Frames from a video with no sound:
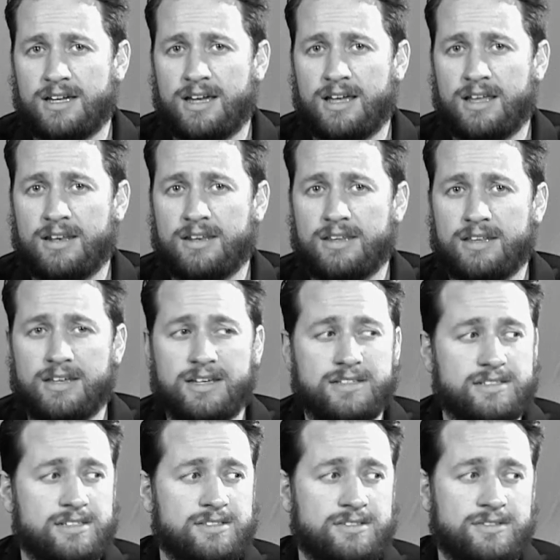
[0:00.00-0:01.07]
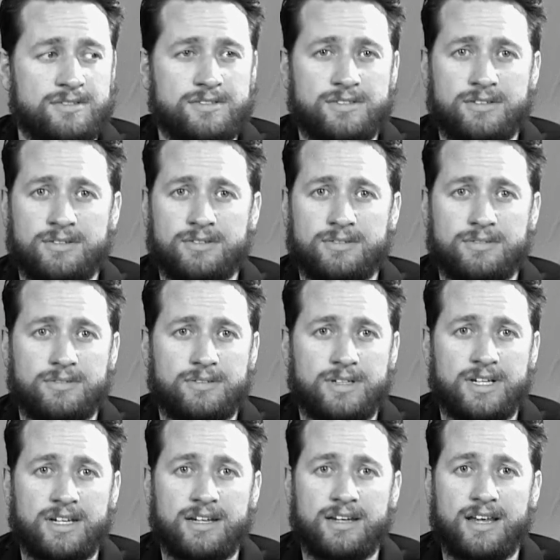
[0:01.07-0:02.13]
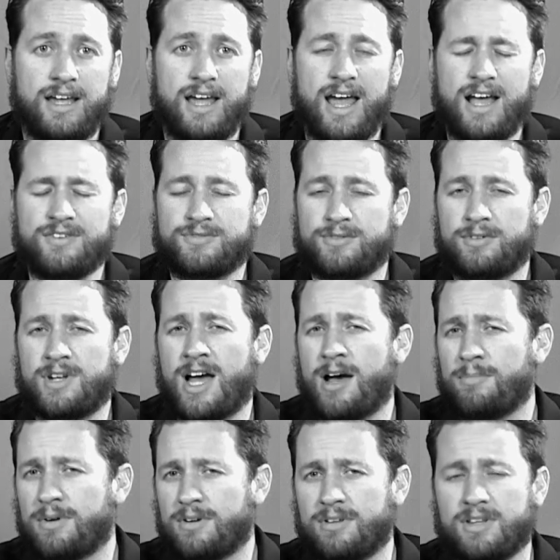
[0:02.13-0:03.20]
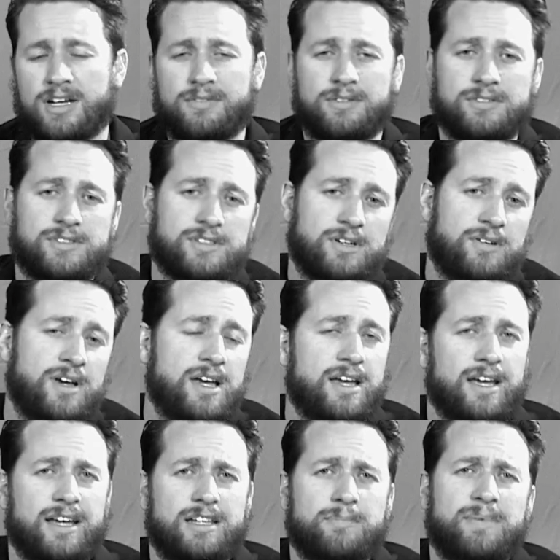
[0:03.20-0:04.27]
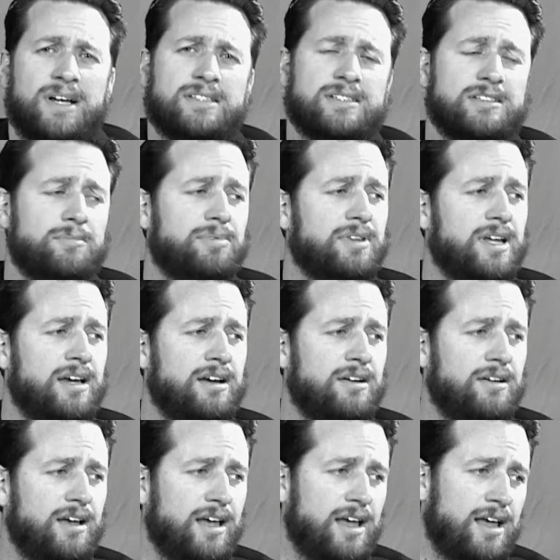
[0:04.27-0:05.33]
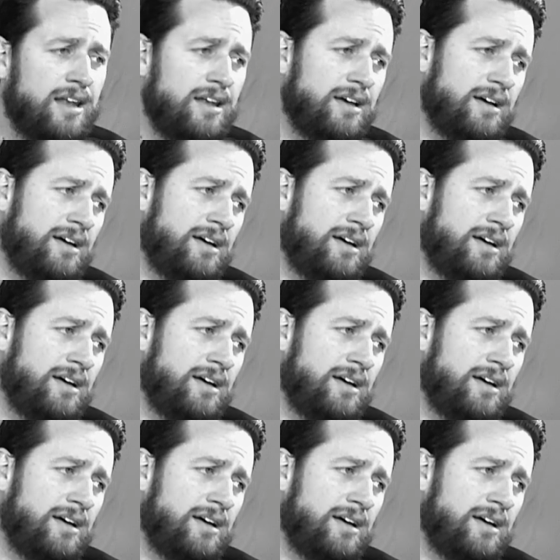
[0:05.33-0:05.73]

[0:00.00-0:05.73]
and his inserts are hitting astronomical levels, so it depends on the player and